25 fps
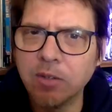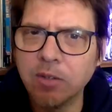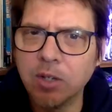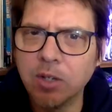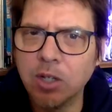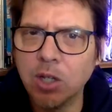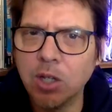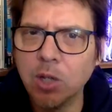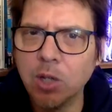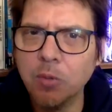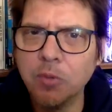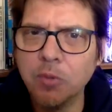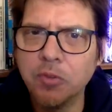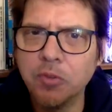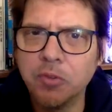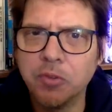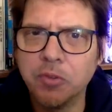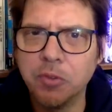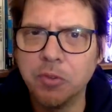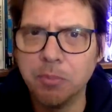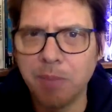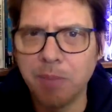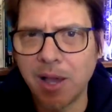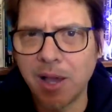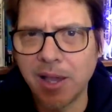close
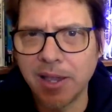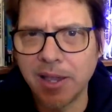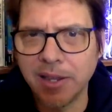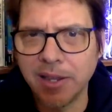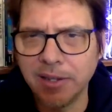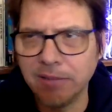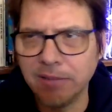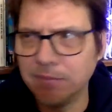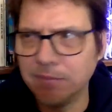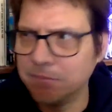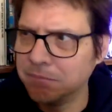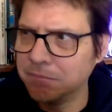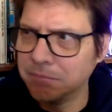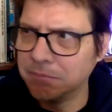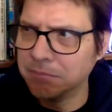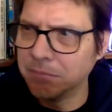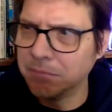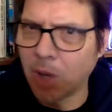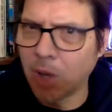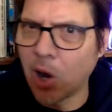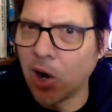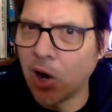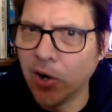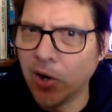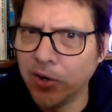to my
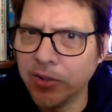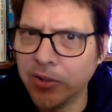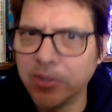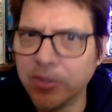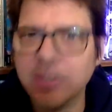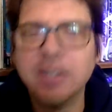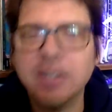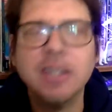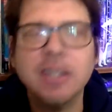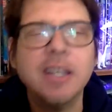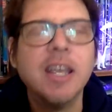heart,